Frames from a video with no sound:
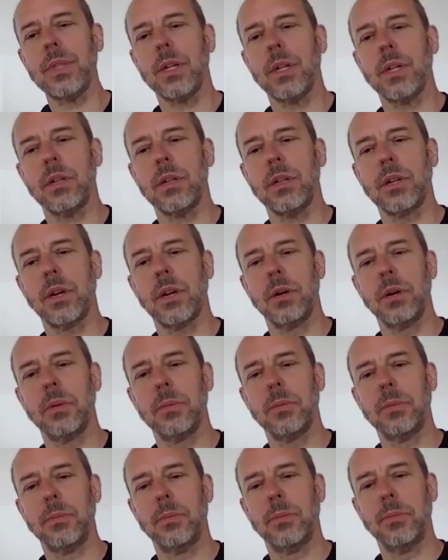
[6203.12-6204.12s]

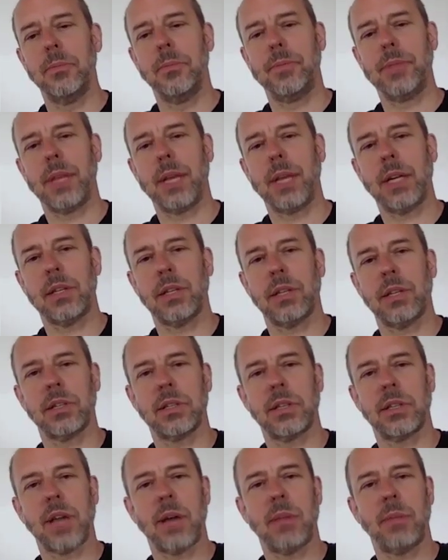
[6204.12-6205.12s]
So I guess I'll
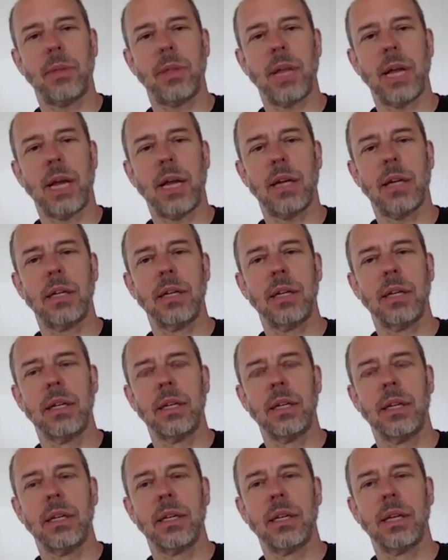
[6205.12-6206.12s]
stop with that
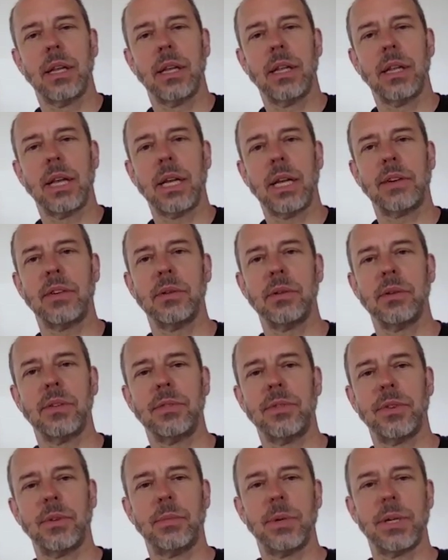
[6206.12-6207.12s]
and thank everyone
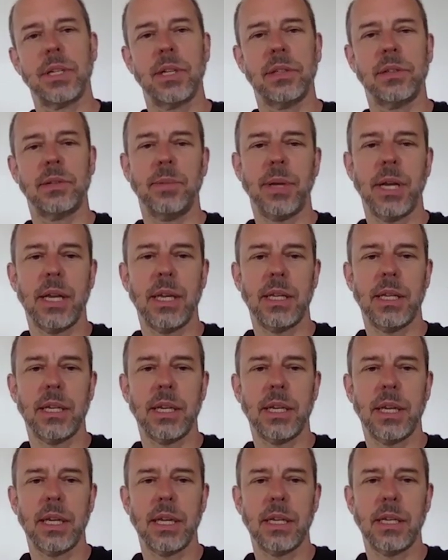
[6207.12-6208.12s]
for participating
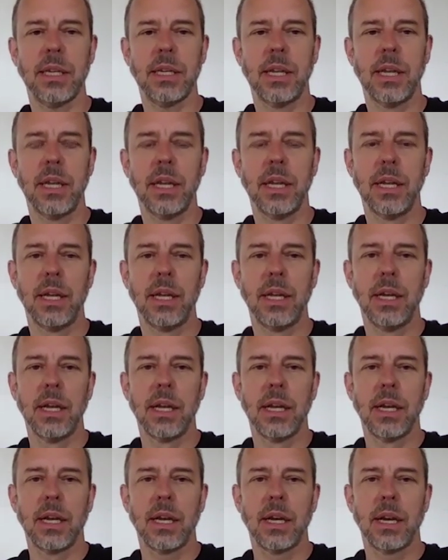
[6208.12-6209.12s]
again.
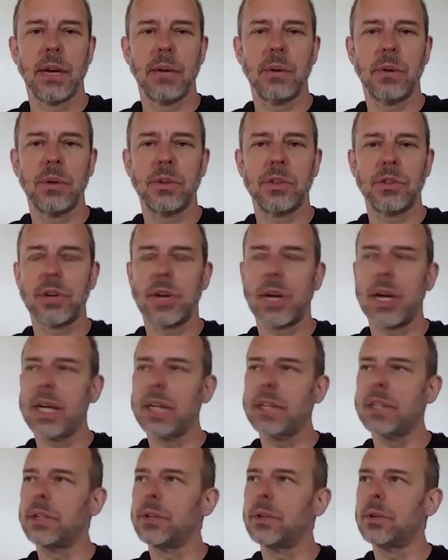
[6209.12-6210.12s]
I will try
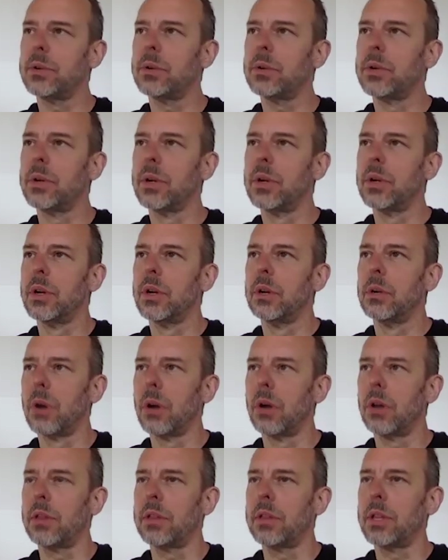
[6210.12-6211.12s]
to,
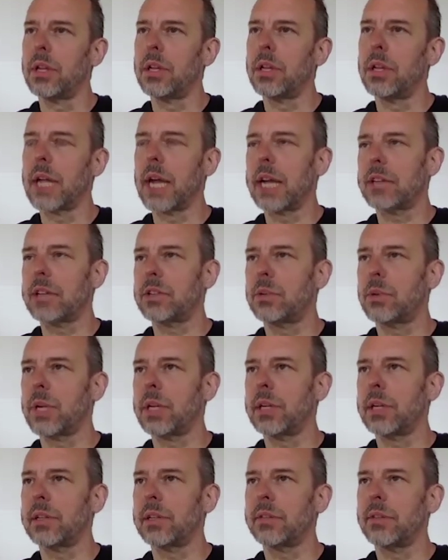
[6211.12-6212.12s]
the last
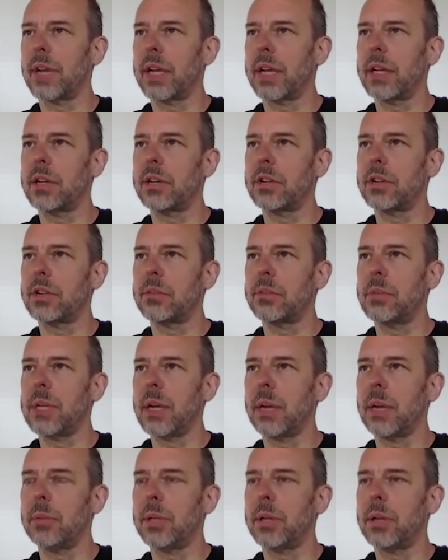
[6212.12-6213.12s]
week's event should be
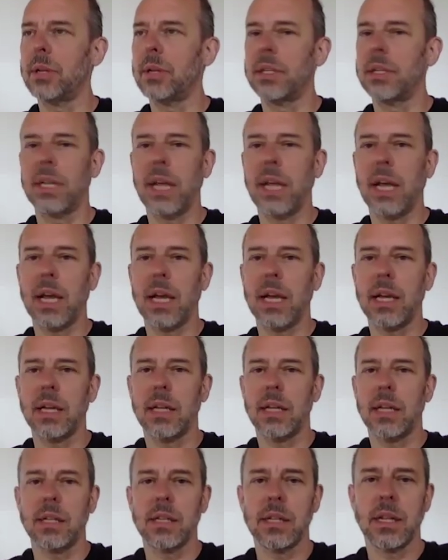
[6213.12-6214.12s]
uploaded today,
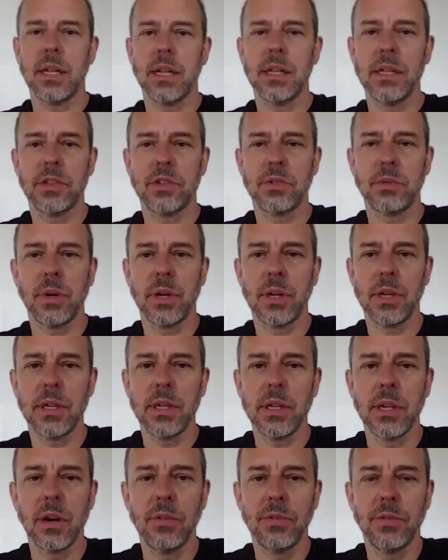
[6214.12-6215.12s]
and this
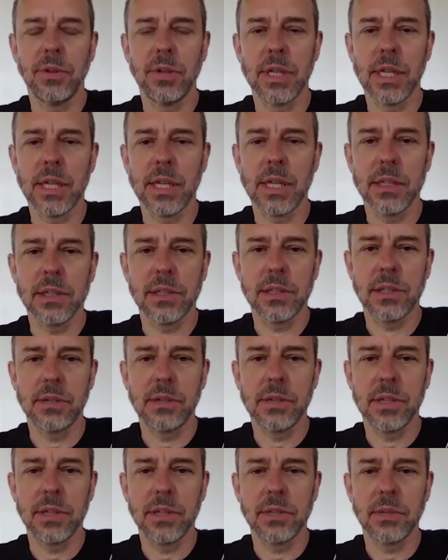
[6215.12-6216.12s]
one hopefully
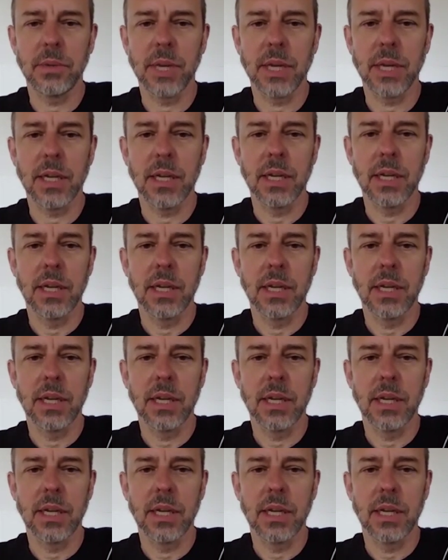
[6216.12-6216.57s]
soon this week.